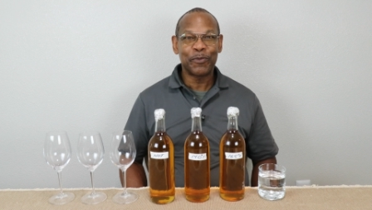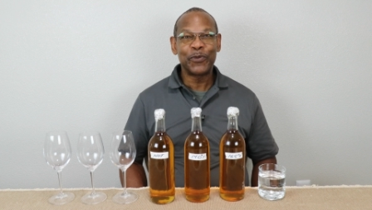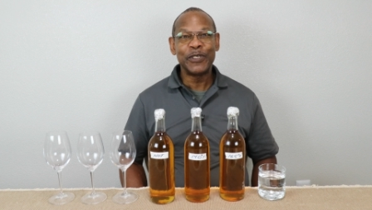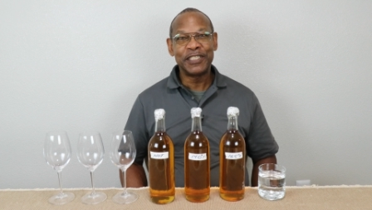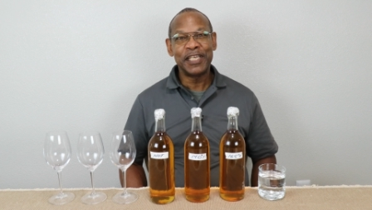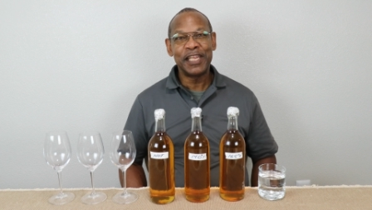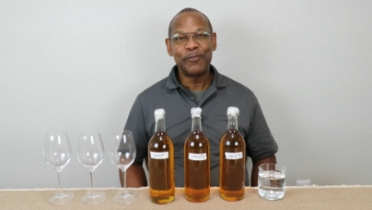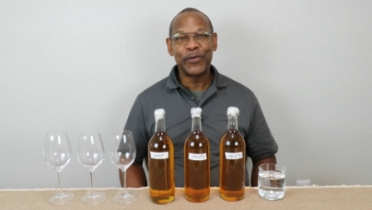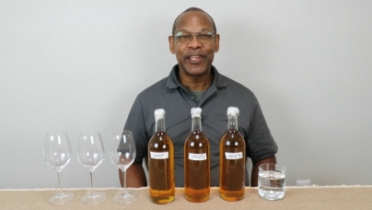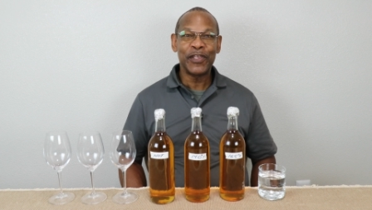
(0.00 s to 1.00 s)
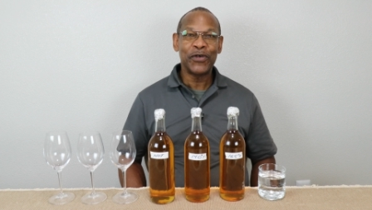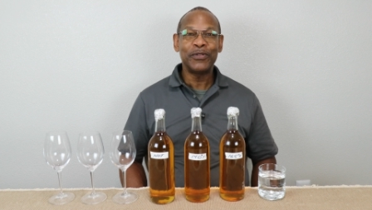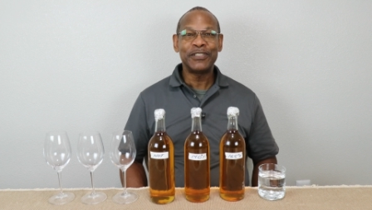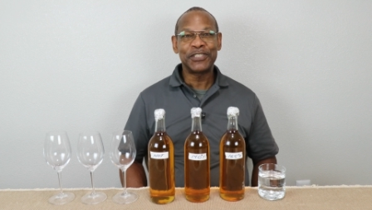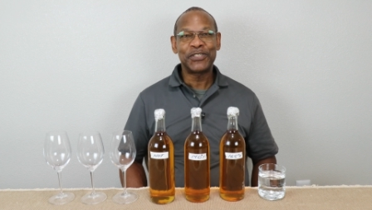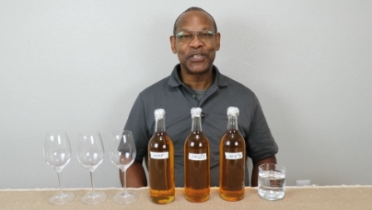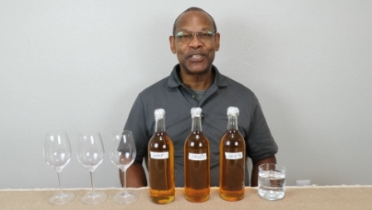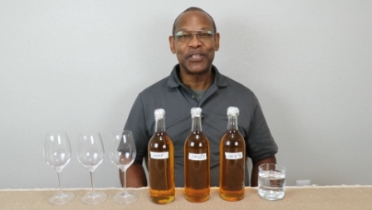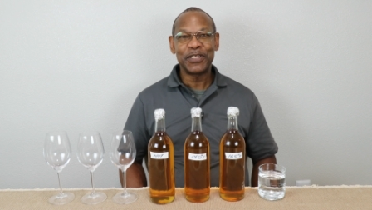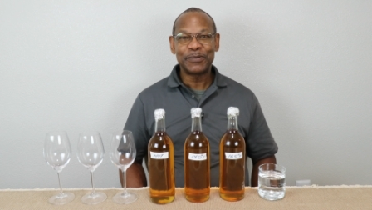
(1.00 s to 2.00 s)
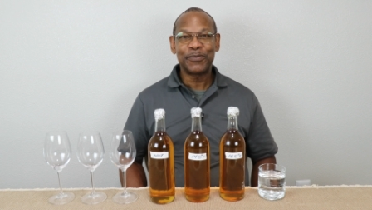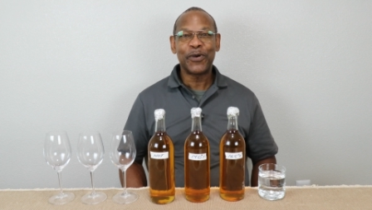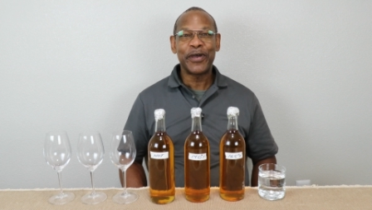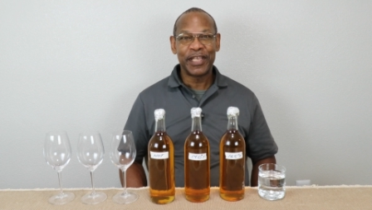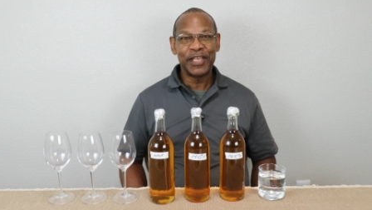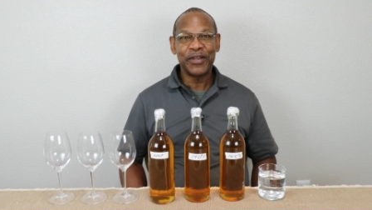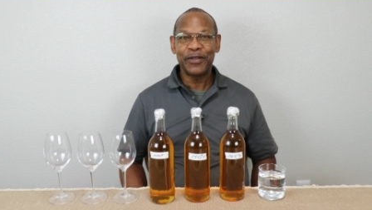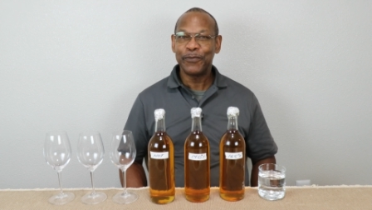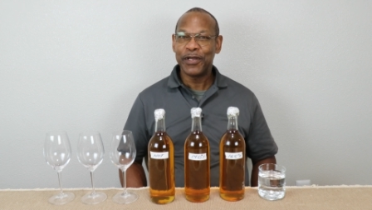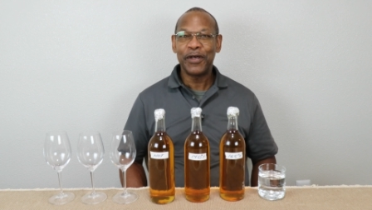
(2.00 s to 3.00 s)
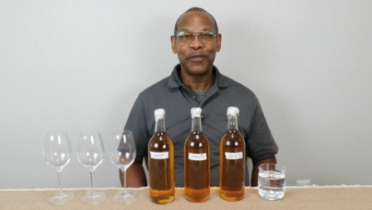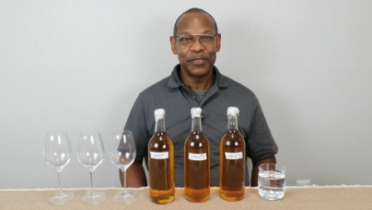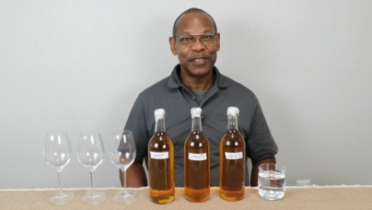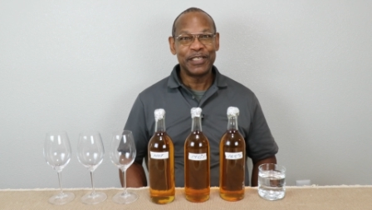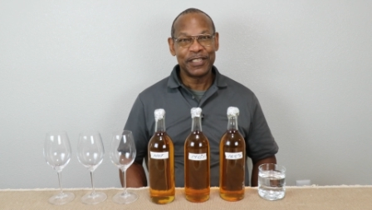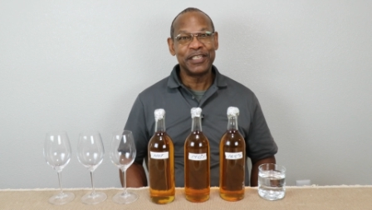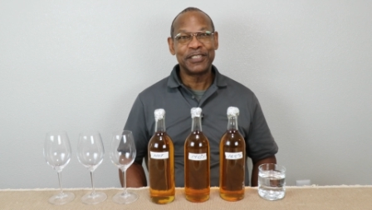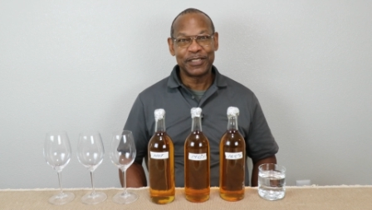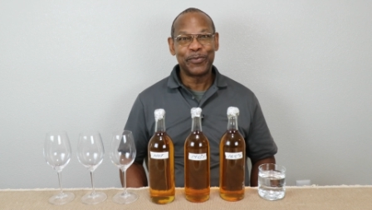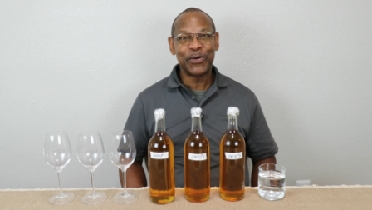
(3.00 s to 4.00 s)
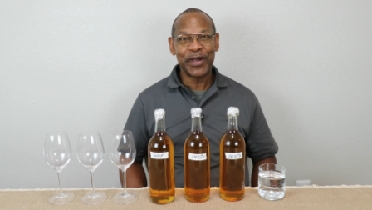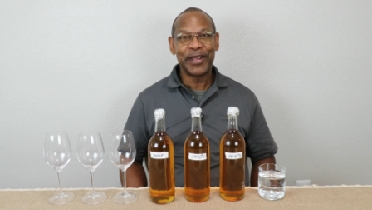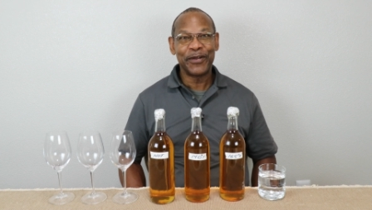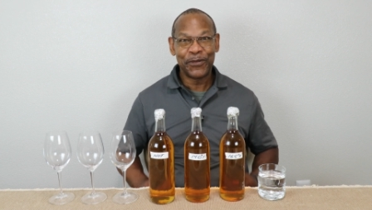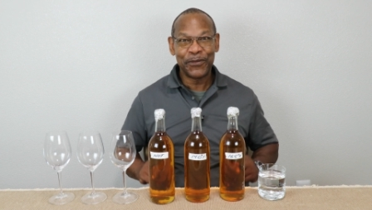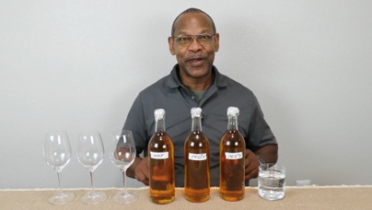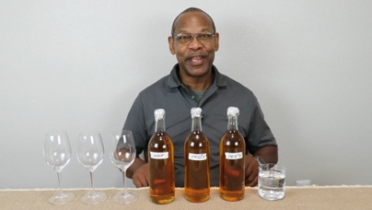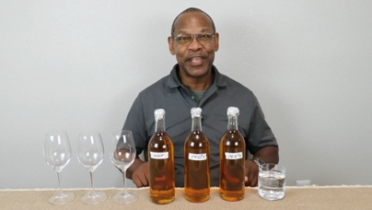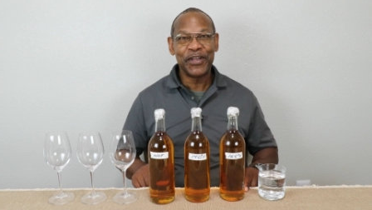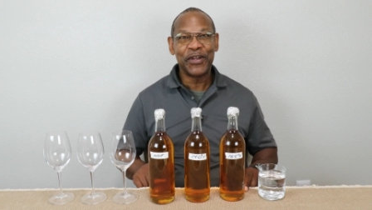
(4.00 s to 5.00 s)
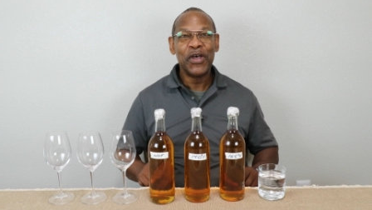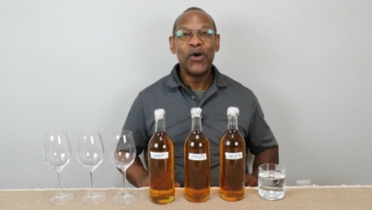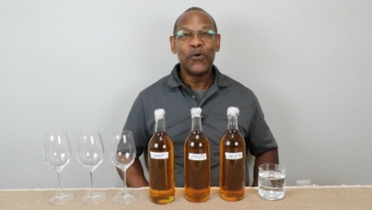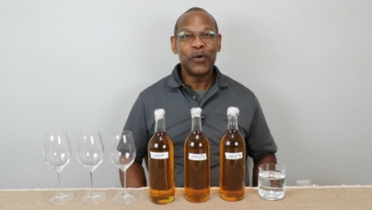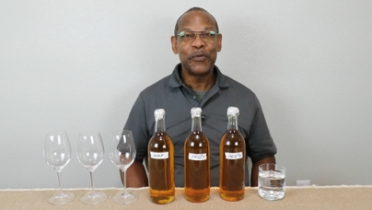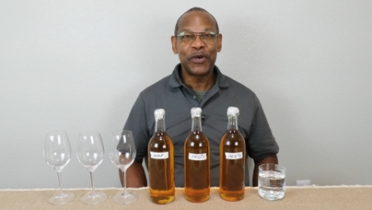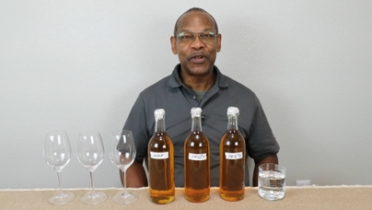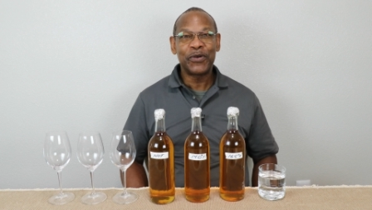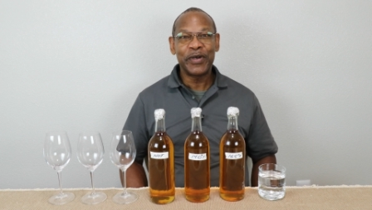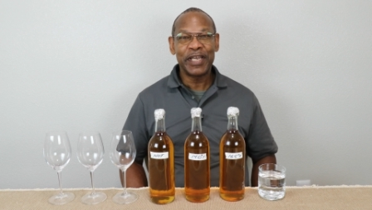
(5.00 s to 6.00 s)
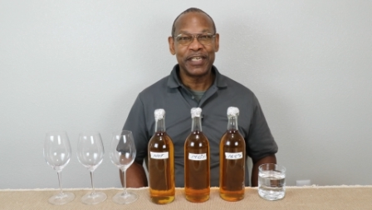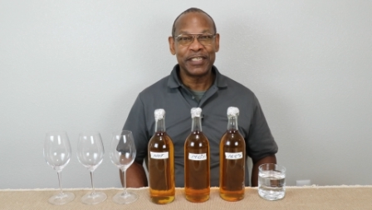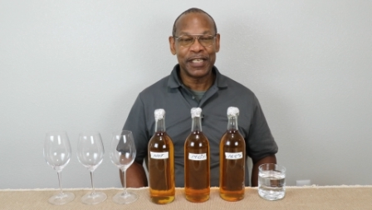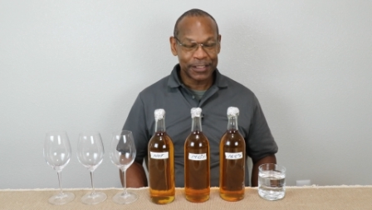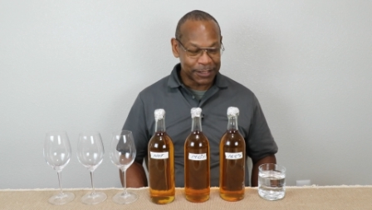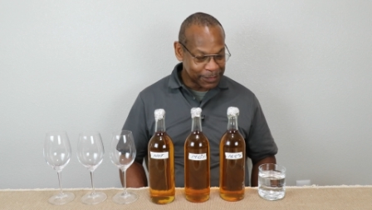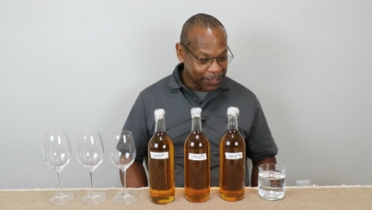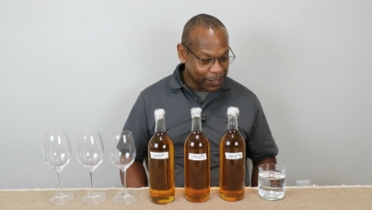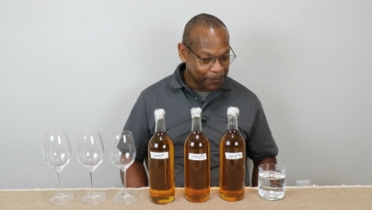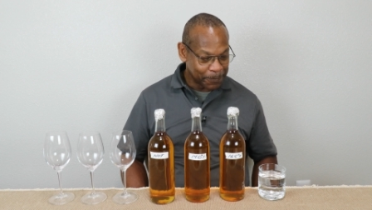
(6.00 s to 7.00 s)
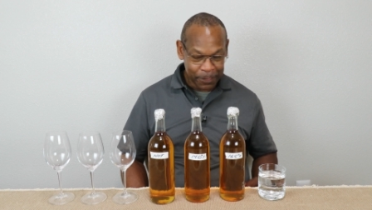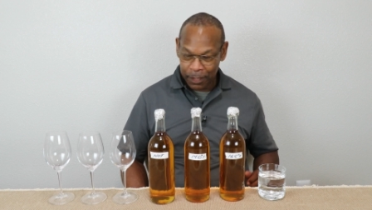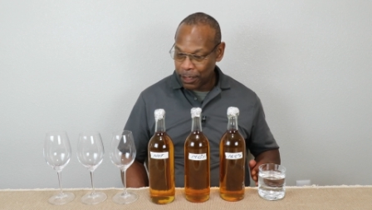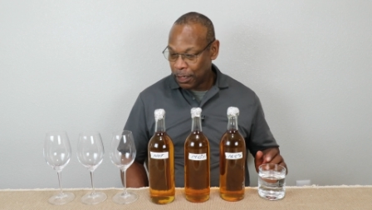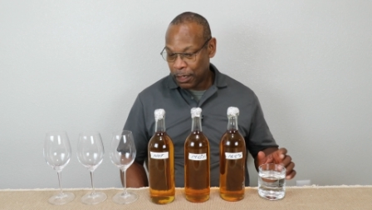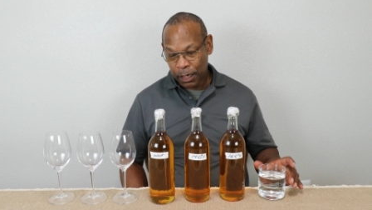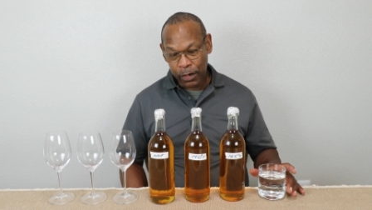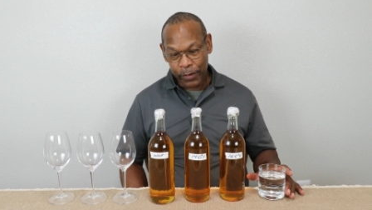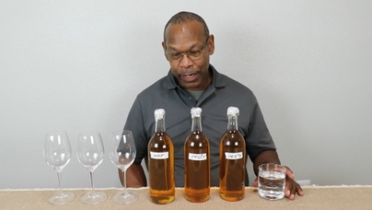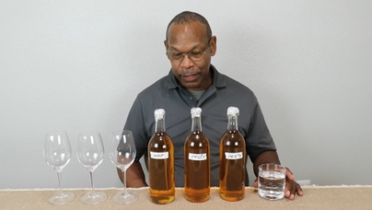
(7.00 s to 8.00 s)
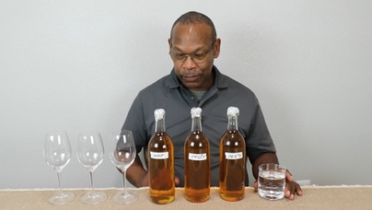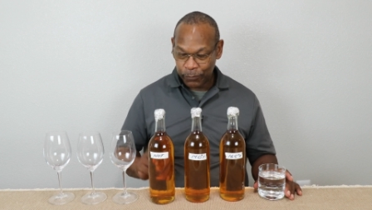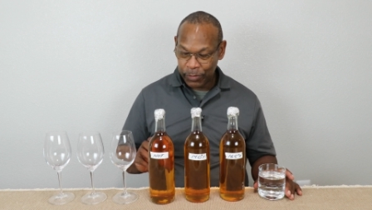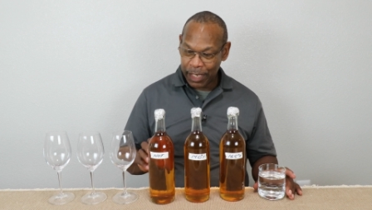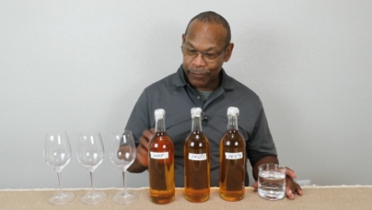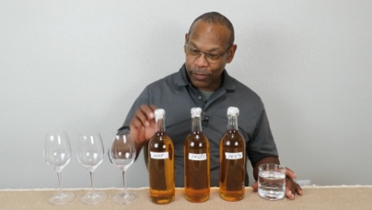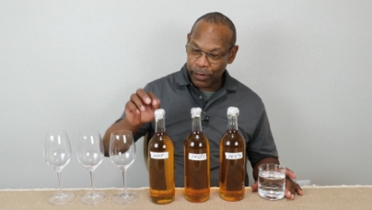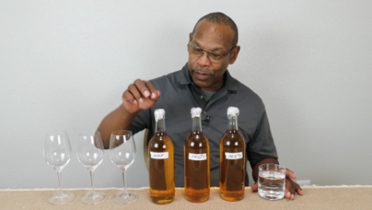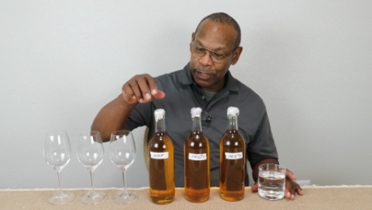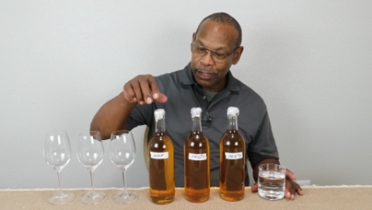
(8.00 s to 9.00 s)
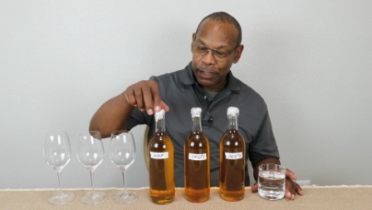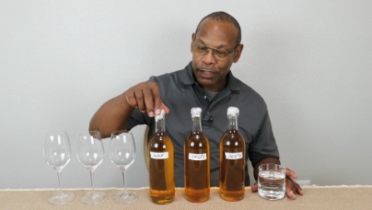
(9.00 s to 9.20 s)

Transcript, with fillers: of the preceding video just to get to this part here, well, this is the part right here where we're going to go ahead and test this out. All right, we have our